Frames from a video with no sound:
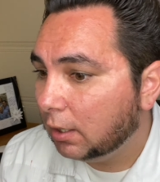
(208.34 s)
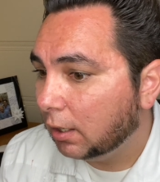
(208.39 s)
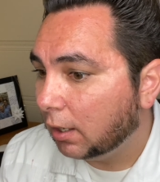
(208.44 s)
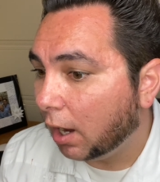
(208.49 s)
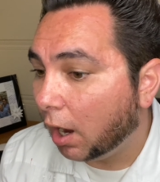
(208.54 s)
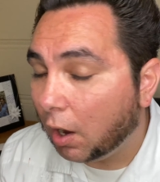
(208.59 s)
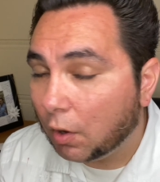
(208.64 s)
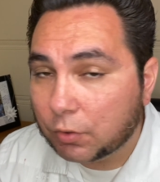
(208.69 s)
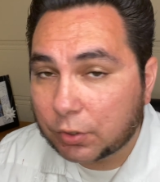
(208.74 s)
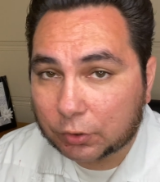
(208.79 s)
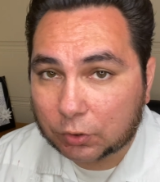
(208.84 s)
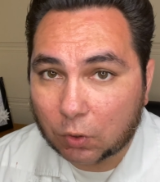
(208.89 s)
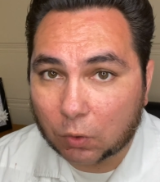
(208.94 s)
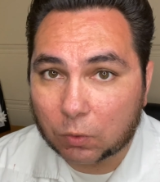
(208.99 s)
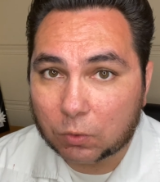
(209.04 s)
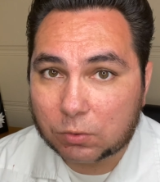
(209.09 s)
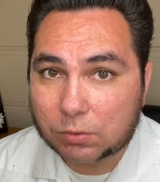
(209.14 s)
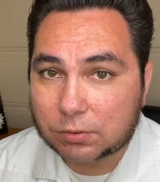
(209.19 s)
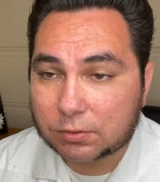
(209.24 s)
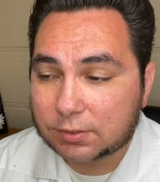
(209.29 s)
all the
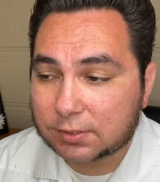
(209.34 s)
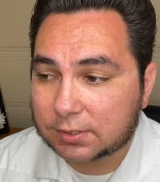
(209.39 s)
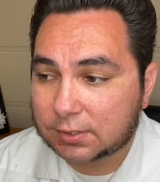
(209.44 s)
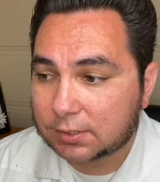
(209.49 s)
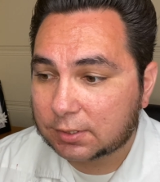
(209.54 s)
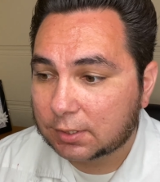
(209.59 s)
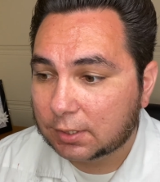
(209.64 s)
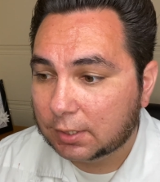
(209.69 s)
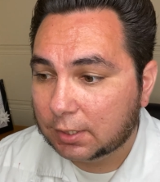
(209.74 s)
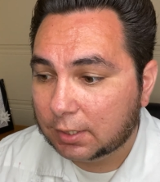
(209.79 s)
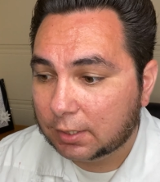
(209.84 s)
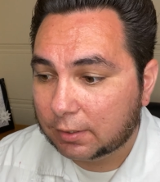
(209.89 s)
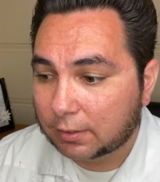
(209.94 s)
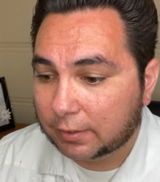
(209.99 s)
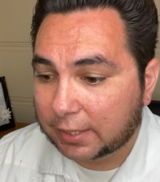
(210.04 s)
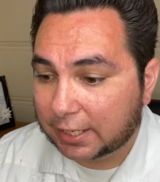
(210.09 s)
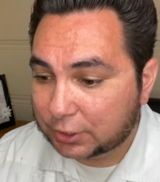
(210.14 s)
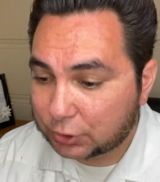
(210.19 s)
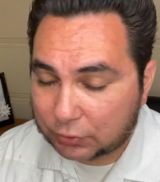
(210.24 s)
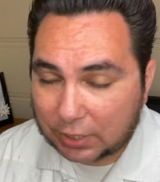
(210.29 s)
goals
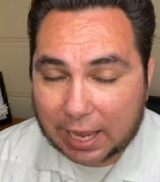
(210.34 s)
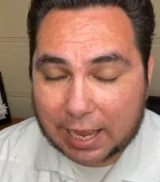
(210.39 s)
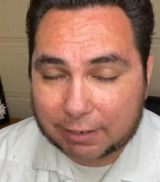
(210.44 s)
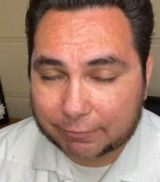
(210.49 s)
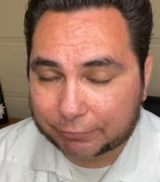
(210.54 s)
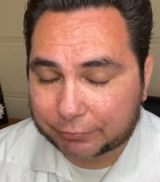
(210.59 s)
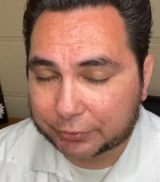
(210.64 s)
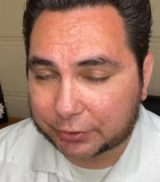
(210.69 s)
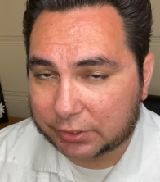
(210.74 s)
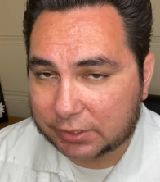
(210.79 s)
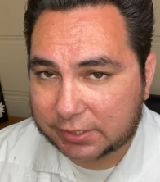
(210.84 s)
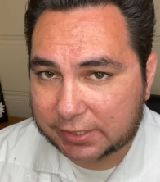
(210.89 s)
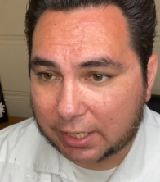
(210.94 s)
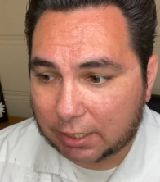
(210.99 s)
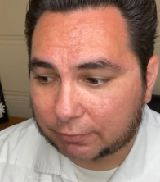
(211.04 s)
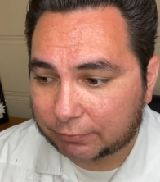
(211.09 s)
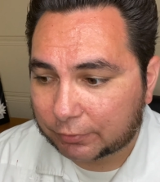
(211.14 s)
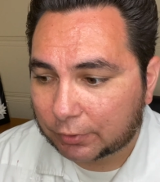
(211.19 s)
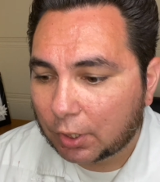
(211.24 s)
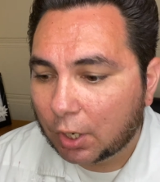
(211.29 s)
that you have for
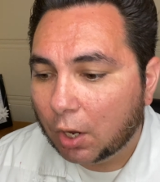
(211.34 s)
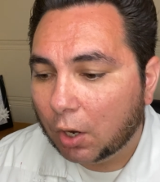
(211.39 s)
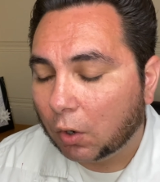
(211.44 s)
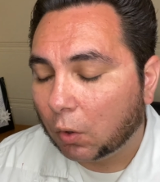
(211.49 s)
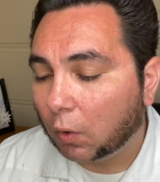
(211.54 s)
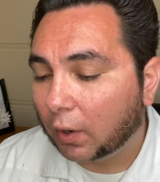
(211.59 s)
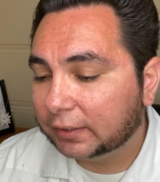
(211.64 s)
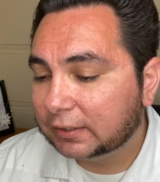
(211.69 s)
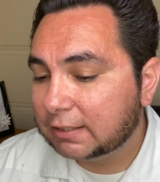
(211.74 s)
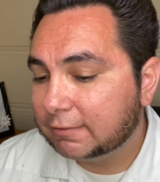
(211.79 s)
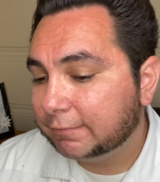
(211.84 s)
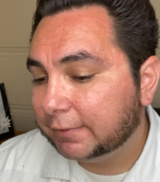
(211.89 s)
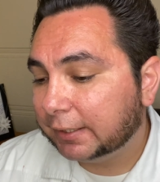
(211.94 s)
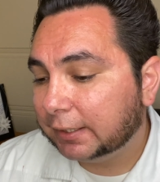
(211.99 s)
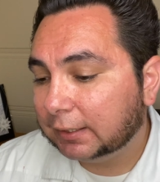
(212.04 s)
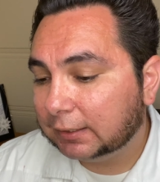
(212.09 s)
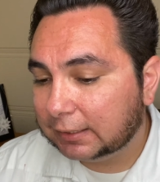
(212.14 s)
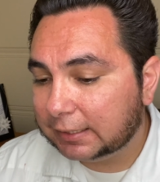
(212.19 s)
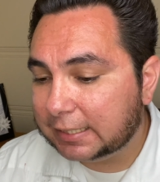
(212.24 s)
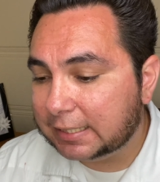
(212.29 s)
yourself. Or at the
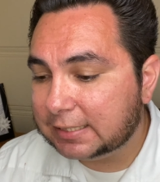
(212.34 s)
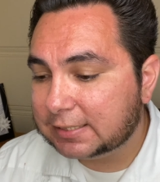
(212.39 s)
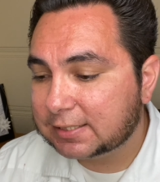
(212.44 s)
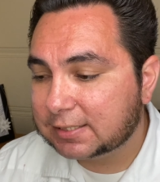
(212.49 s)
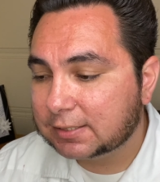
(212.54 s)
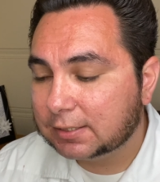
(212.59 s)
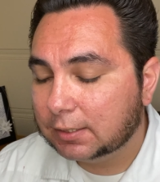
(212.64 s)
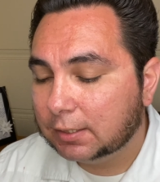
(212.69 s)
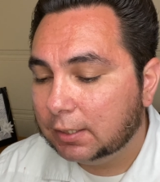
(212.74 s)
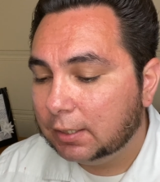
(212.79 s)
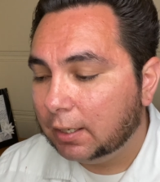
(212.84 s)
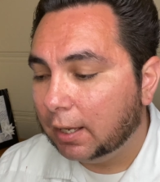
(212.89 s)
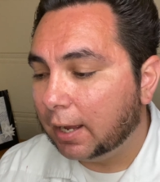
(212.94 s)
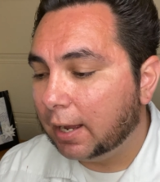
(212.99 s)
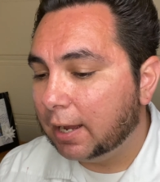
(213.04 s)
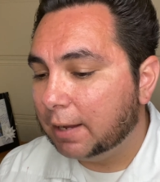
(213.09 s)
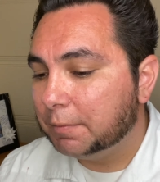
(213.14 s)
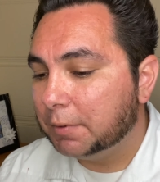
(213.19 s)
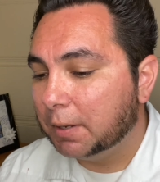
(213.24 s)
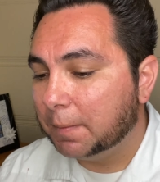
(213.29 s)
very least,
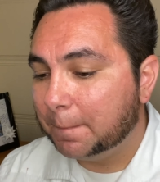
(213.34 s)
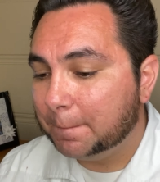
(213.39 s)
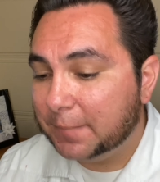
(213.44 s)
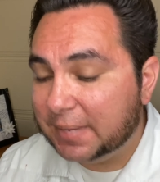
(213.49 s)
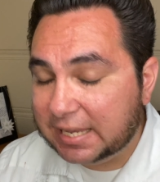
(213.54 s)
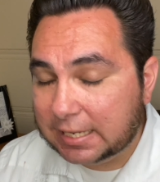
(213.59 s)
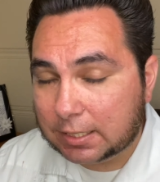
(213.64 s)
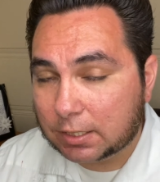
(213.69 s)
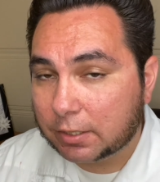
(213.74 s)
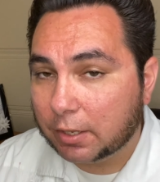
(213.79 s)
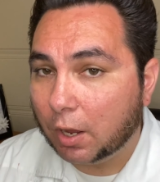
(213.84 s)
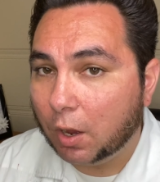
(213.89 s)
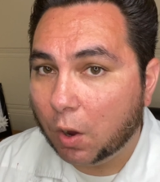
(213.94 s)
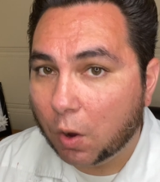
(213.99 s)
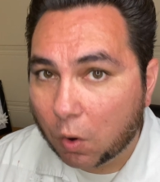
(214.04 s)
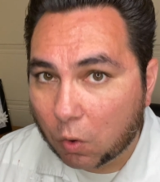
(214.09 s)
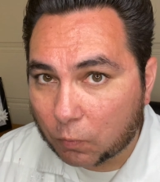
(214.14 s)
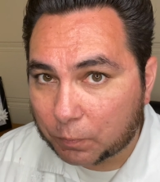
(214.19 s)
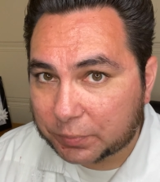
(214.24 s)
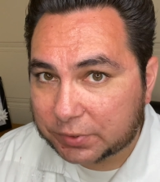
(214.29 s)
um, meet the
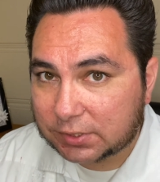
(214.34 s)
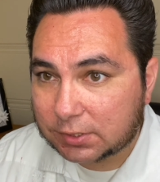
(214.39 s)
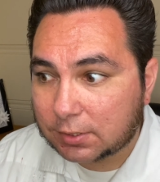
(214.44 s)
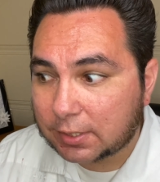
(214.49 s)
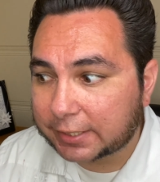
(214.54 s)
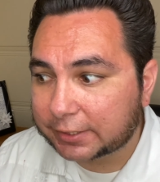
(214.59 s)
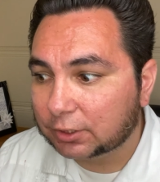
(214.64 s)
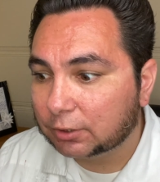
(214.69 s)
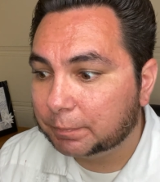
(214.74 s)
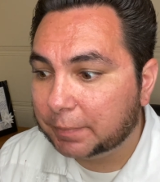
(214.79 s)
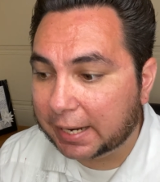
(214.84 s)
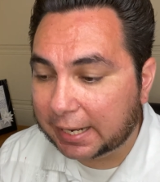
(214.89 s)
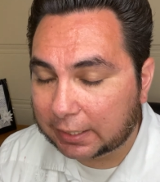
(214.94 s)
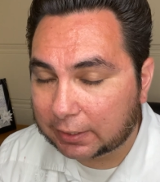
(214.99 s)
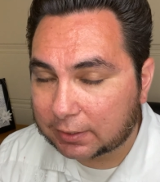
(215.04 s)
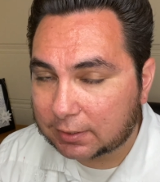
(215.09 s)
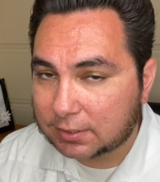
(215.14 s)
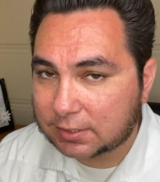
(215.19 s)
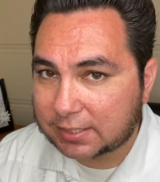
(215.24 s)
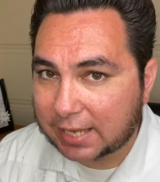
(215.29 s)
hopes that your
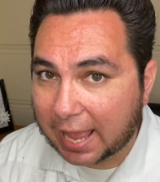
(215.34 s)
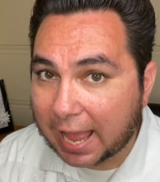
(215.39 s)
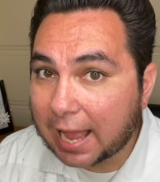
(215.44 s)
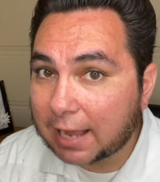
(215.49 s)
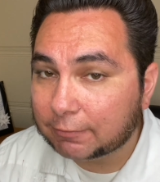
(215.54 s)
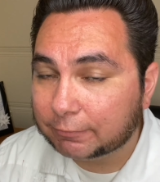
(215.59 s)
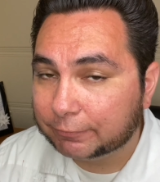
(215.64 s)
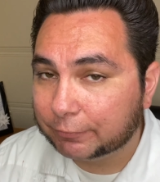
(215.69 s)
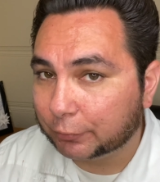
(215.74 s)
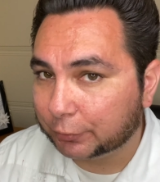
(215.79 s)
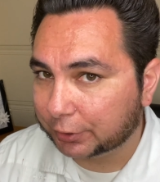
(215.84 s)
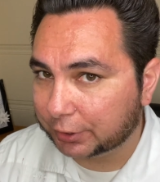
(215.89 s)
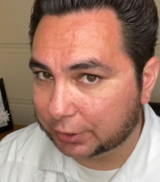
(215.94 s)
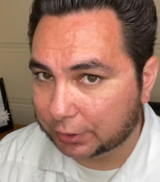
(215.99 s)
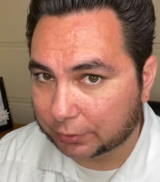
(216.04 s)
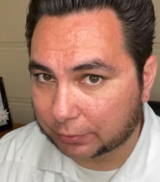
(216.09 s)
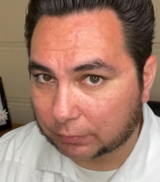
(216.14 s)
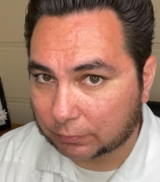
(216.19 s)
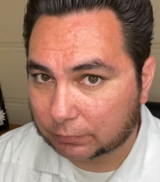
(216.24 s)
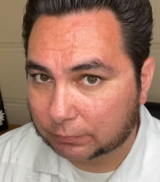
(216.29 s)
parents have for
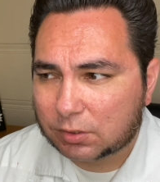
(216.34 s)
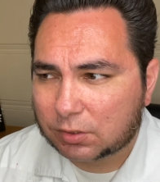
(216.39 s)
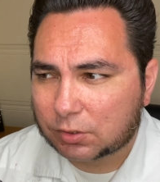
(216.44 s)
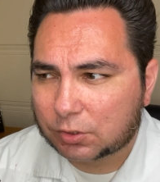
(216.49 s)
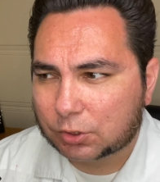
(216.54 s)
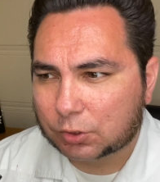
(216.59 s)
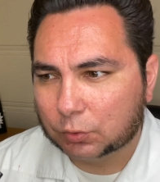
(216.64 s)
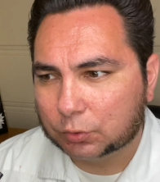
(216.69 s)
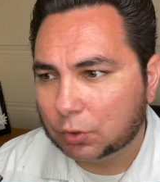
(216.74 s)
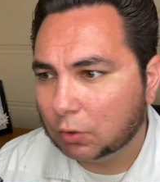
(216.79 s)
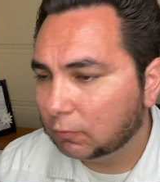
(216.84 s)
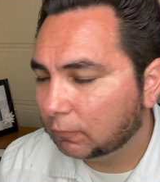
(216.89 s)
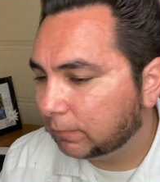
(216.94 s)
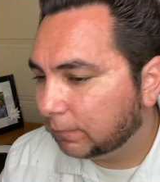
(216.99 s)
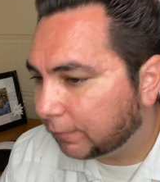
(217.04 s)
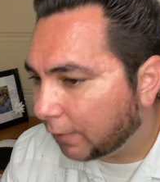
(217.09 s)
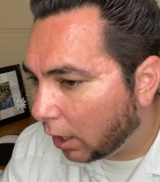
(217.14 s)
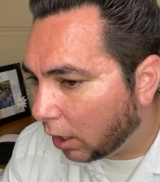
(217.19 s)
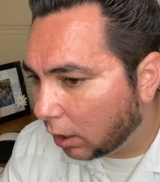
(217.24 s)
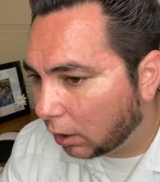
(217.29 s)
you. So don't
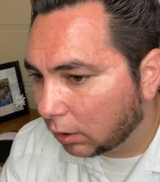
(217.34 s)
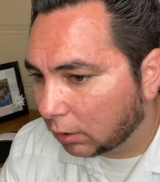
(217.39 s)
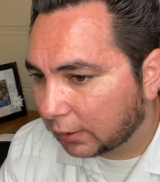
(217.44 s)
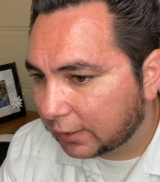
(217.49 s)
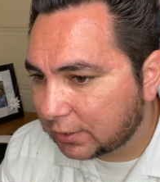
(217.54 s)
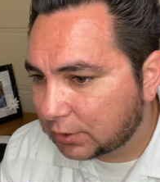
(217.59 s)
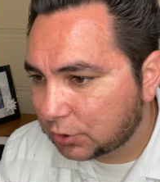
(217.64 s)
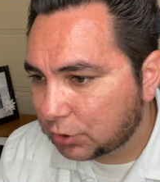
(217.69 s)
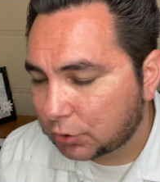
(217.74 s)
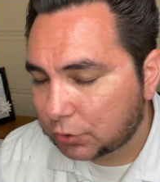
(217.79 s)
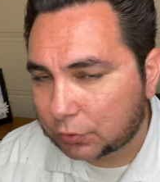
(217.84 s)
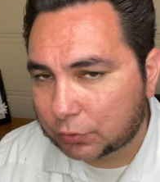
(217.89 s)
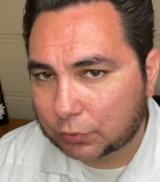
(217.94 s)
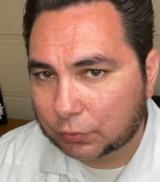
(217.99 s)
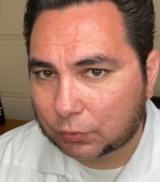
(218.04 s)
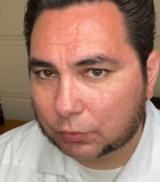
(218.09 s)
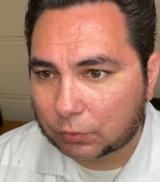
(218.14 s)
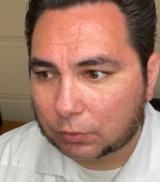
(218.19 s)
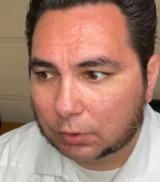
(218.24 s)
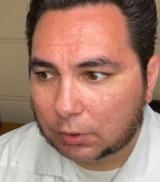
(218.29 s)
fall
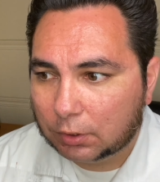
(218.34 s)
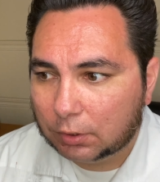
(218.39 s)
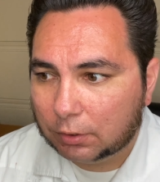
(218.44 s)
into